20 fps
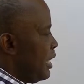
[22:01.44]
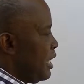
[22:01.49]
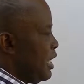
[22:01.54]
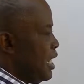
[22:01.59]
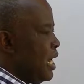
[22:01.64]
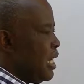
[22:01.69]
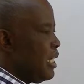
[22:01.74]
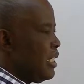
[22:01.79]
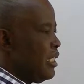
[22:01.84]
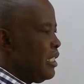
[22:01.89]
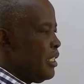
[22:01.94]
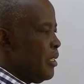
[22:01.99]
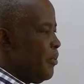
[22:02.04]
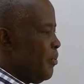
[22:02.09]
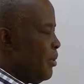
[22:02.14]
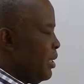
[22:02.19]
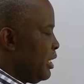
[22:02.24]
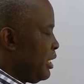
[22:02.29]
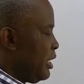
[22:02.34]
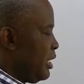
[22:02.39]
that
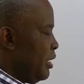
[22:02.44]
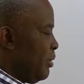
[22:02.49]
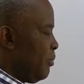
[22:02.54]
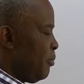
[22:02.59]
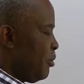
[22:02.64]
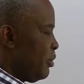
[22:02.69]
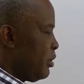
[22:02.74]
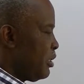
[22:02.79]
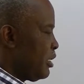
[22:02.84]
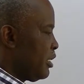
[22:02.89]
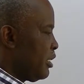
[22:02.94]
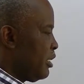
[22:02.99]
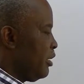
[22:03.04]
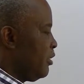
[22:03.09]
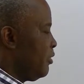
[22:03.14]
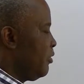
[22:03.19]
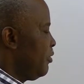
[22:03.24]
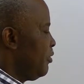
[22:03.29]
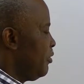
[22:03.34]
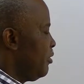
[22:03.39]
cement the
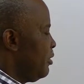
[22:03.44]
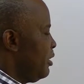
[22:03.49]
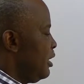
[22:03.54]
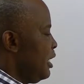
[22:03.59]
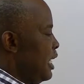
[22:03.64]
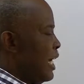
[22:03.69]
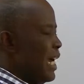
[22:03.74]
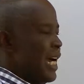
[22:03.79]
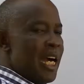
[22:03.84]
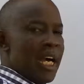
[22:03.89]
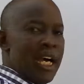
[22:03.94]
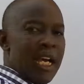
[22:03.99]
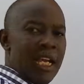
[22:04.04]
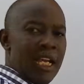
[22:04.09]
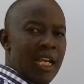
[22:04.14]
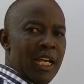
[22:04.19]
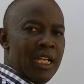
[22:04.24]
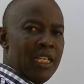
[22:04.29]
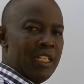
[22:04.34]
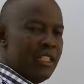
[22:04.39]
positive
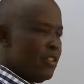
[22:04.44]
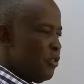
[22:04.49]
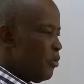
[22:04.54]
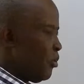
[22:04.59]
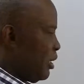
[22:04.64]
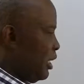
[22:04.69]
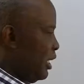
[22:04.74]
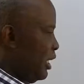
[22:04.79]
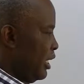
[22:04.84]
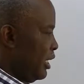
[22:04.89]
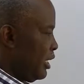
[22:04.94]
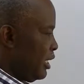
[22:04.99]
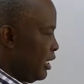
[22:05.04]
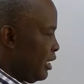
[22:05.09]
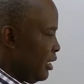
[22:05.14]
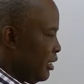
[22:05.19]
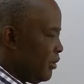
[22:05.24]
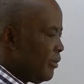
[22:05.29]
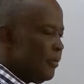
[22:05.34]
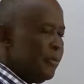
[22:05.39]
ions
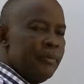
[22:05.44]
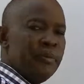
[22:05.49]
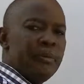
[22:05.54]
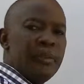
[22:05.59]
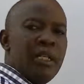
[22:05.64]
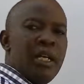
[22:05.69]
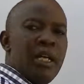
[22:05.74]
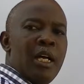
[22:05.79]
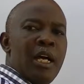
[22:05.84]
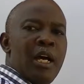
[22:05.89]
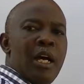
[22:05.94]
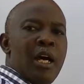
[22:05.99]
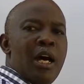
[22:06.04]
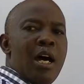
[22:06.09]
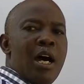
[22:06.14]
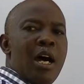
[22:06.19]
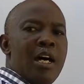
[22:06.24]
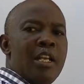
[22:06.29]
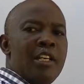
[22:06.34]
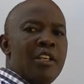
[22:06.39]
together
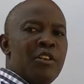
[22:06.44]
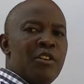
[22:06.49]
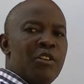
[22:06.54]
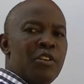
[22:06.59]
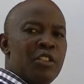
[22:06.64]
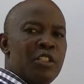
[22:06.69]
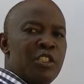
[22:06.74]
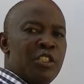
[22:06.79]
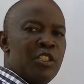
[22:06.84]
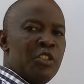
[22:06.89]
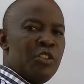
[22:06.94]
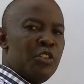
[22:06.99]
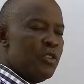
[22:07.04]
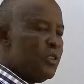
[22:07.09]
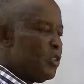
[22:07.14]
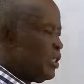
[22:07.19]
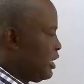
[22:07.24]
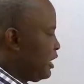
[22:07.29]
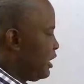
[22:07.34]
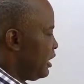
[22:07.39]
and
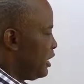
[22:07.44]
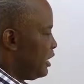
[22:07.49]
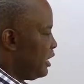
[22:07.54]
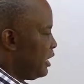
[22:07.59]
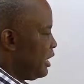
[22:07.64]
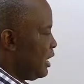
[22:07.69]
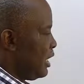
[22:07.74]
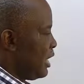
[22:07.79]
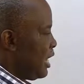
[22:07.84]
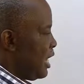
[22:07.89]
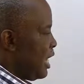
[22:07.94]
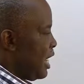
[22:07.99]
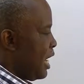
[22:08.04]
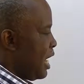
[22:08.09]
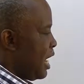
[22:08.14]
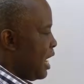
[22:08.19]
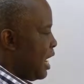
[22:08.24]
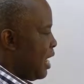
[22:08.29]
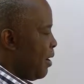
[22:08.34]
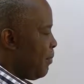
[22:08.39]
constitute
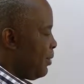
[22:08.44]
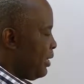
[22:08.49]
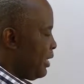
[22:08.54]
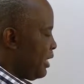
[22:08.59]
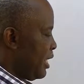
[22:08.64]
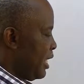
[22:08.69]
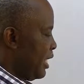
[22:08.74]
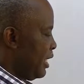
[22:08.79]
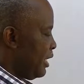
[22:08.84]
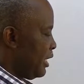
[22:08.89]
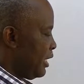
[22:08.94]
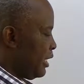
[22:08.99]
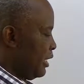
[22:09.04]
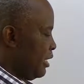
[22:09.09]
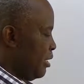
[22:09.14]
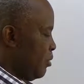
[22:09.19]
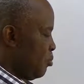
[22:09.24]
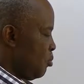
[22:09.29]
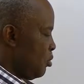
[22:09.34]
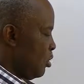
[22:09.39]
a metallic
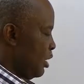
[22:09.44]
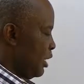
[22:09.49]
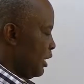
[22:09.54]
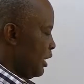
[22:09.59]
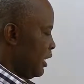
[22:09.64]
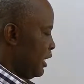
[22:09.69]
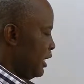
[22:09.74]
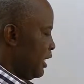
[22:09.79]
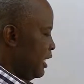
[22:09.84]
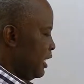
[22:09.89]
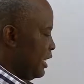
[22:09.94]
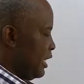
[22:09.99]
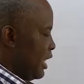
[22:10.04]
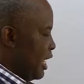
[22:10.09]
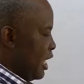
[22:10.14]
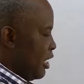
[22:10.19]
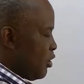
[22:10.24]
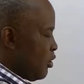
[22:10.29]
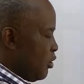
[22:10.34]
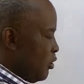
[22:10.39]
bond. Each
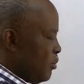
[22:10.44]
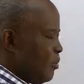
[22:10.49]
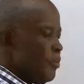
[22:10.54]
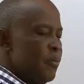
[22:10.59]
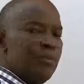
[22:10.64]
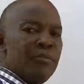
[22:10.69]
atom